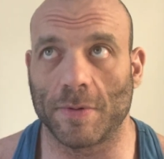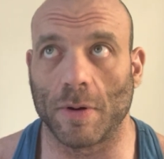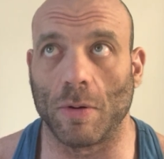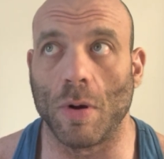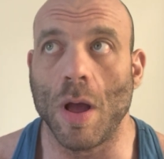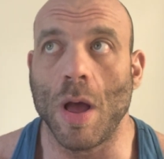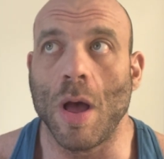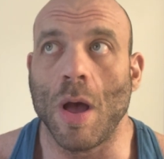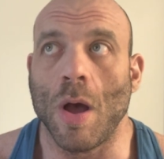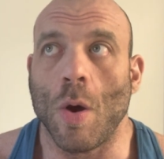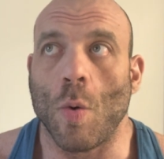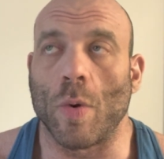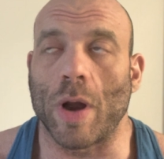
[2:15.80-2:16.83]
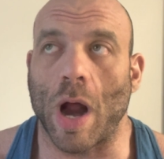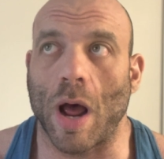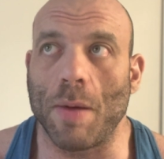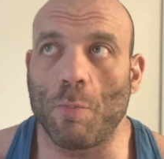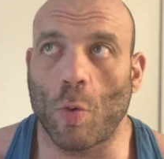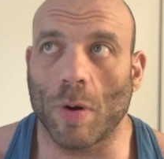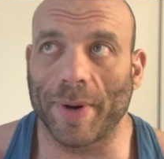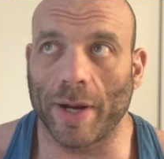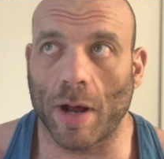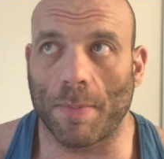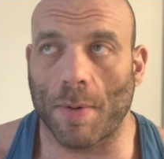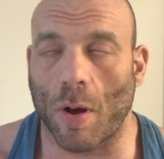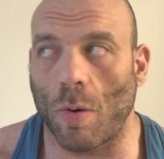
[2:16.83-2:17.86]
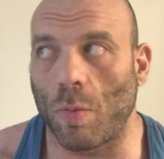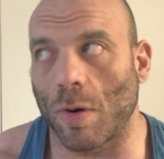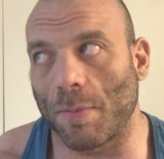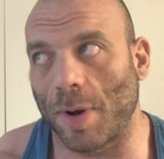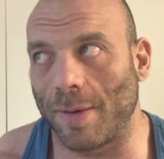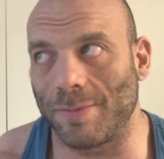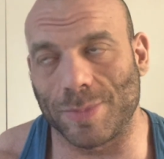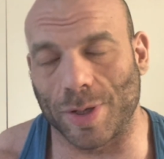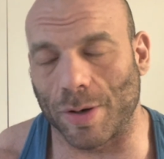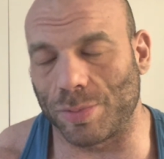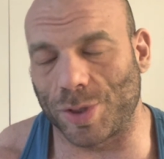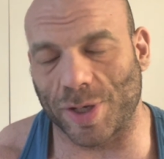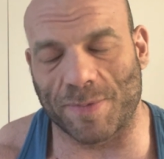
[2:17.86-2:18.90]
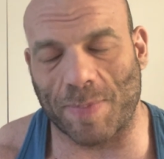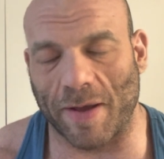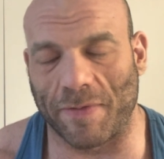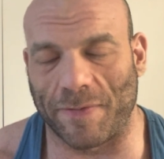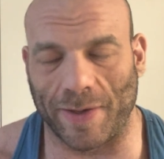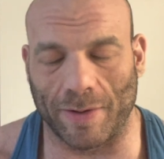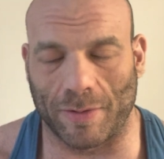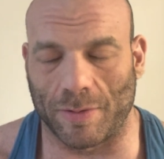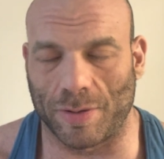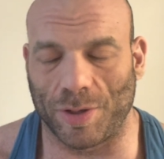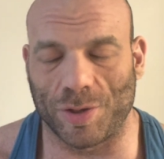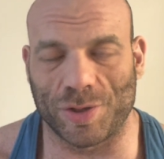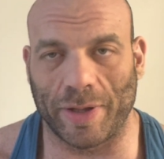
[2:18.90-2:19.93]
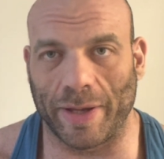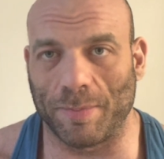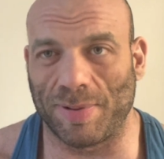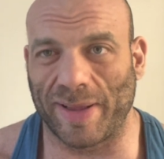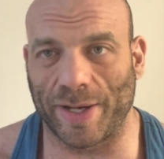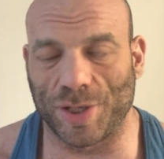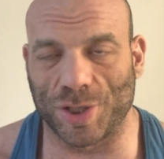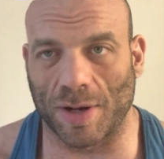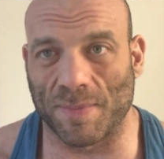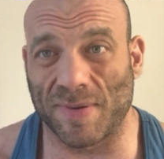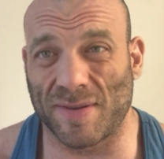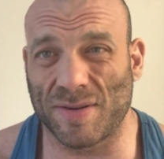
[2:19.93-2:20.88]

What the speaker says: So when I'm warming up, I'll warm up, you know, just by feel, usually in plate jumps,